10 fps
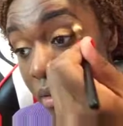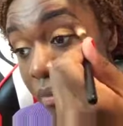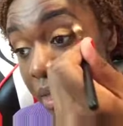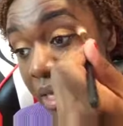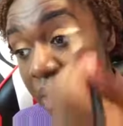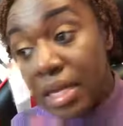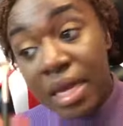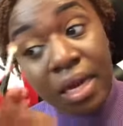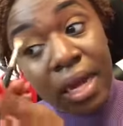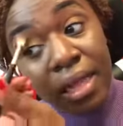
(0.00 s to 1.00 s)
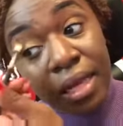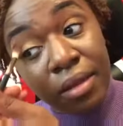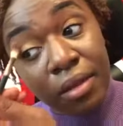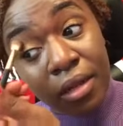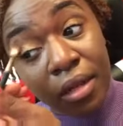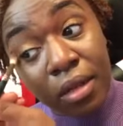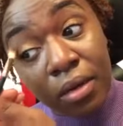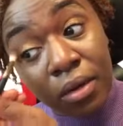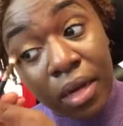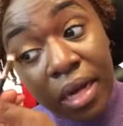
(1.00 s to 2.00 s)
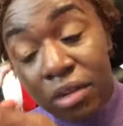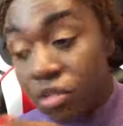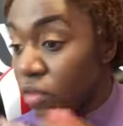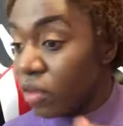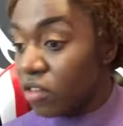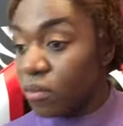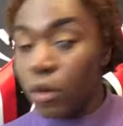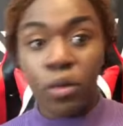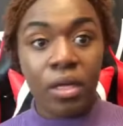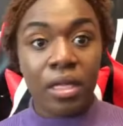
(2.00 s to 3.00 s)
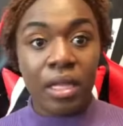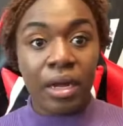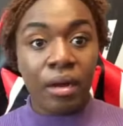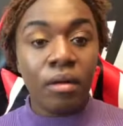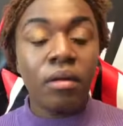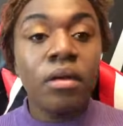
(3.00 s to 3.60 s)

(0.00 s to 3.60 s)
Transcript: But then again, I like a little extra smoke in there.